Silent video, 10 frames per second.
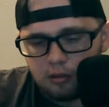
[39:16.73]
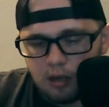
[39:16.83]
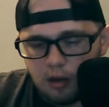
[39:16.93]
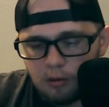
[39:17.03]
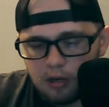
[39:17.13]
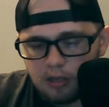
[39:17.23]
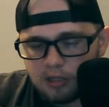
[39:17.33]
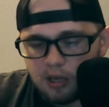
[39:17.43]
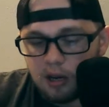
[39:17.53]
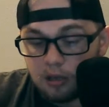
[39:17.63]
I want to
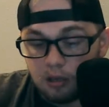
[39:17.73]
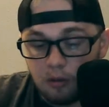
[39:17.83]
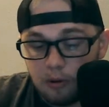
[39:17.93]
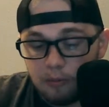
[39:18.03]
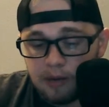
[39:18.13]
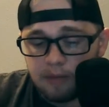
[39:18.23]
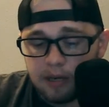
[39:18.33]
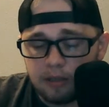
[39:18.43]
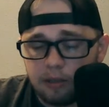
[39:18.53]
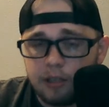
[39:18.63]
talk a little bit about
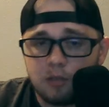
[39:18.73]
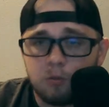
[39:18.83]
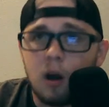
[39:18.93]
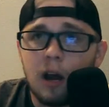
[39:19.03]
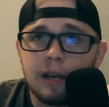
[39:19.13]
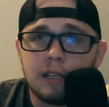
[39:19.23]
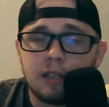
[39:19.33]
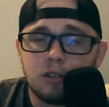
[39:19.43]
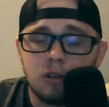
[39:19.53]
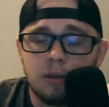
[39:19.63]
Mike Leach, why I did
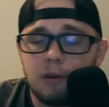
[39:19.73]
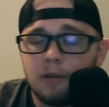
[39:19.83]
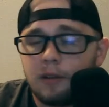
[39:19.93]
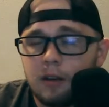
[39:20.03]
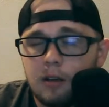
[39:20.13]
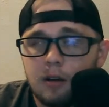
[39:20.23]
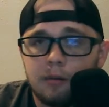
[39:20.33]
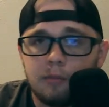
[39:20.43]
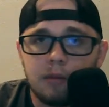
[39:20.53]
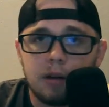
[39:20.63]
the tribute
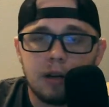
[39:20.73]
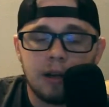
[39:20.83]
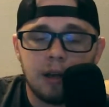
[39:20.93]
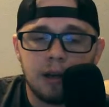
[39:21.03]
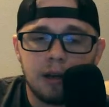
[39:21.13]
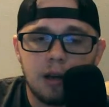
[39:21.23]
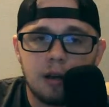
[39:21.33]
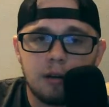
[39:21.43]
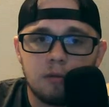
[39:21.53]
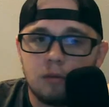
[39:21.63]
video,
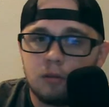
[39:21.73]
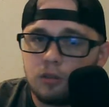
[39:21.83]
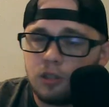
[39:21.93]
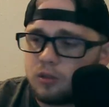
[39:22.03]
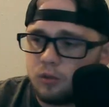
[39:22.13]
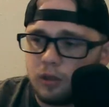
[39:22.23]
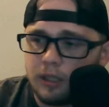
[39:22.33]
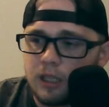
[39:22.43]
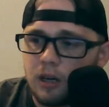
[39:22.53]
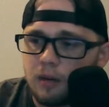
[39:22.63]
and just
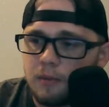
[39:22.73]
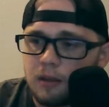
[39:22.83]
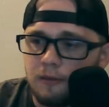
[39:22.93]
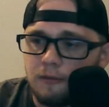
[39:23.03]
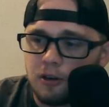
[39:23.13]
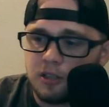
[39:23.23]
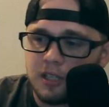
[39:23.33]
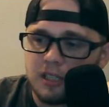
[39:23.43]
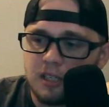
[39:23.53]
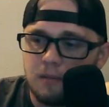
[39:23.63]
really talk about the first
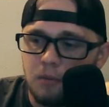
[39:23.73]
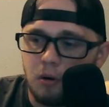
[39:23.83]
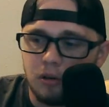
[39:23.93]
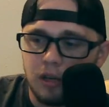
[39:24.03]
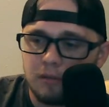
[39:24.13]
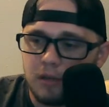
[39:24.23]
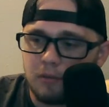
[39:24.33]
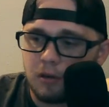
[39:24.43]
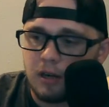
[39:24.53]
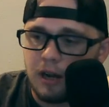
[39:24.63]
16 bowl games that
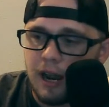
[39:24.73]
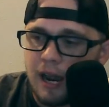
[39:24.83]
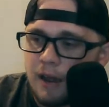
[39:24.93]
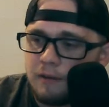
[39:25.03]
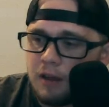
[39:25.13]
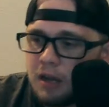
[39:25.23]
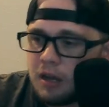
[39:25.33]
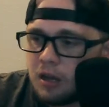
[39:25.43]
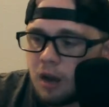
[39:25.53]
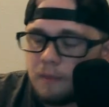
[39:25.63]
we're going to have
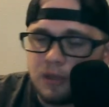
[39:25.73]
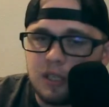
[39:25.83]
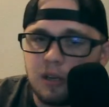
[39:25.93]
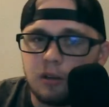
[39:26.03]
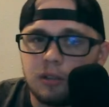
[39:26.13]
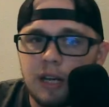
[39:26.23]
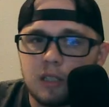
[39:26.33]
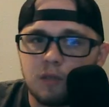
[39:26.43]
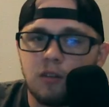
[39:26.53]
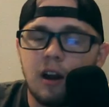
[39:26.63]
up until
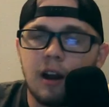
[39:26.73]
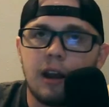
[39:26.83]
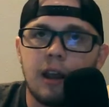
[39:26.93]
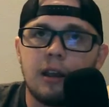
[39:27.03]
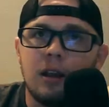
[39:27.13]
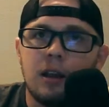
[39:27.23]
next Friday,